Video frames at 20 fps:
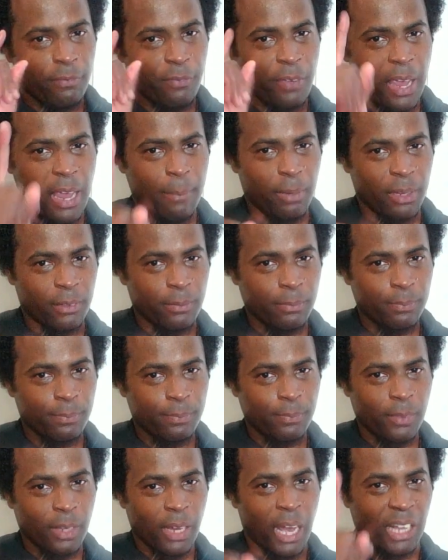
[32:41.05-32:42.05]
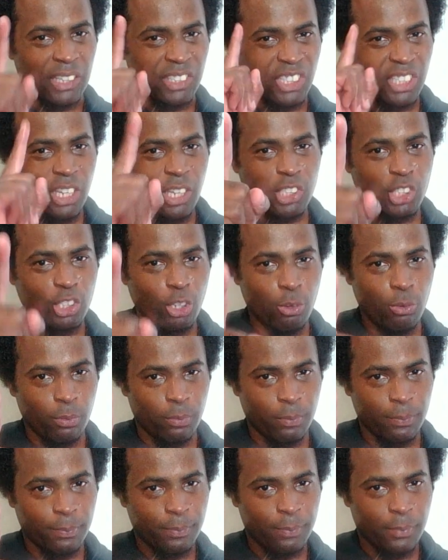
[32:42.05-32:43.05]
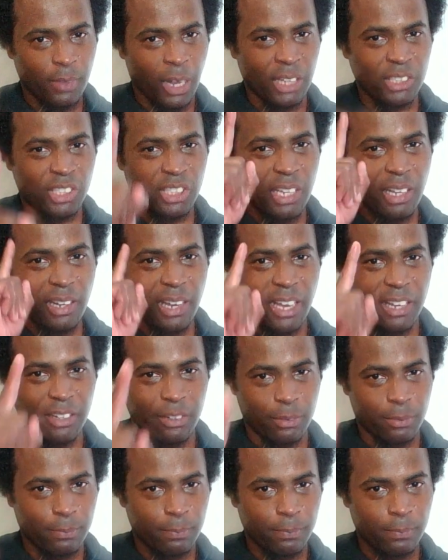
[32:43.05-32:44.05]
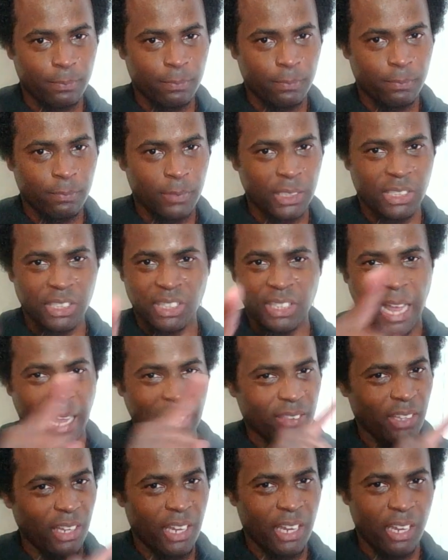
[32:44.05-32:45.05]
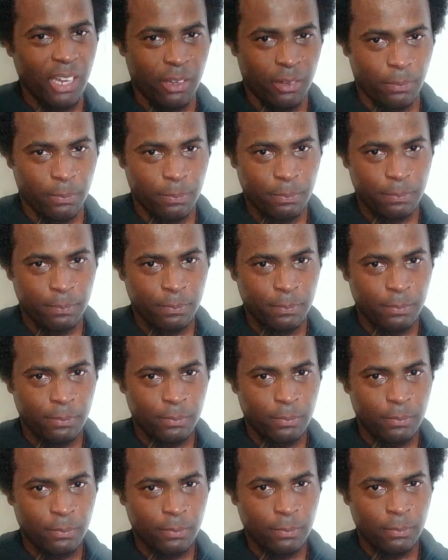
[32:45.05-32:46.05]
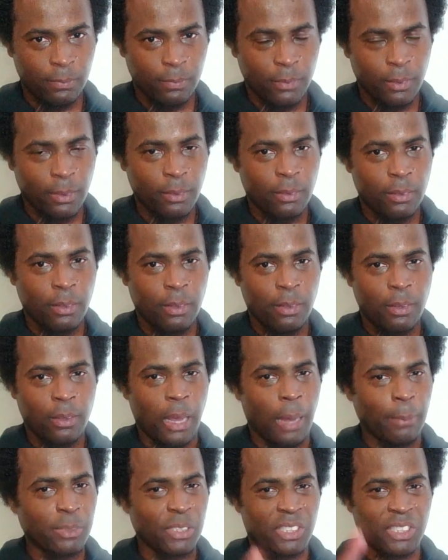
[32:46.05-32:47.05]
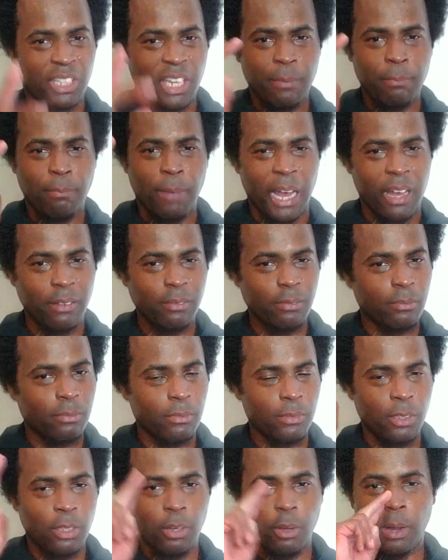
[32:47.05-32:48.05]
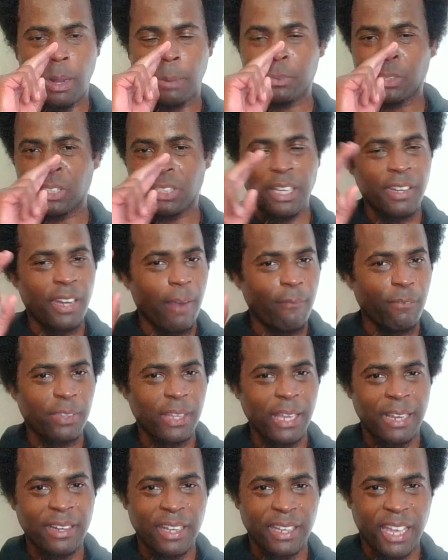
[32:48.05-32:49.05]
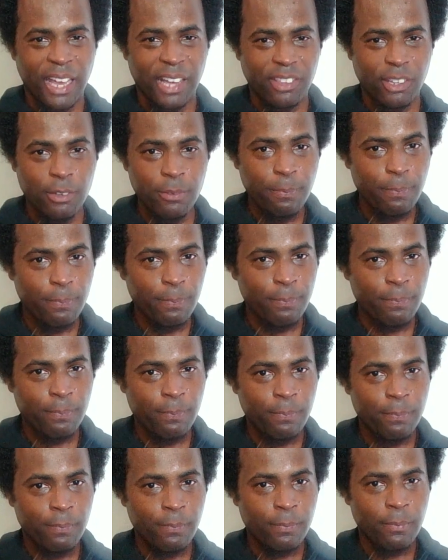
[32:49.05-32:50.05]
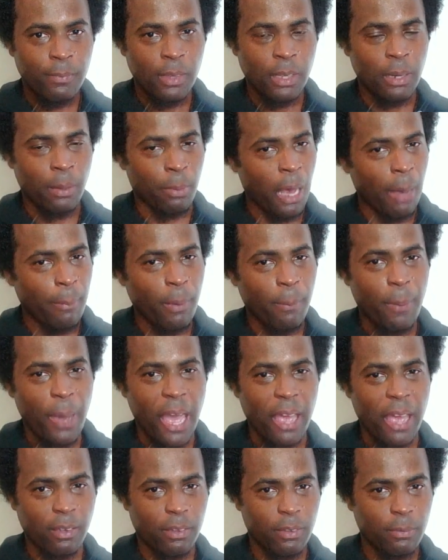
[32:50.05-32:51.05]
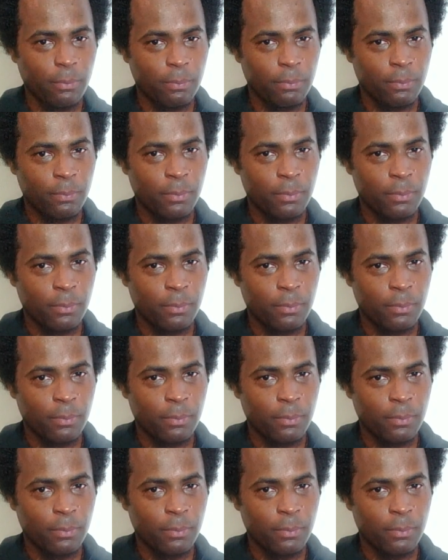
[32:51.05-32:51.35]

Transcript: family, I'll see you soon. I'll see you later. This is not the end. I'm just getting I'm just getting everything together, and I'm coming back.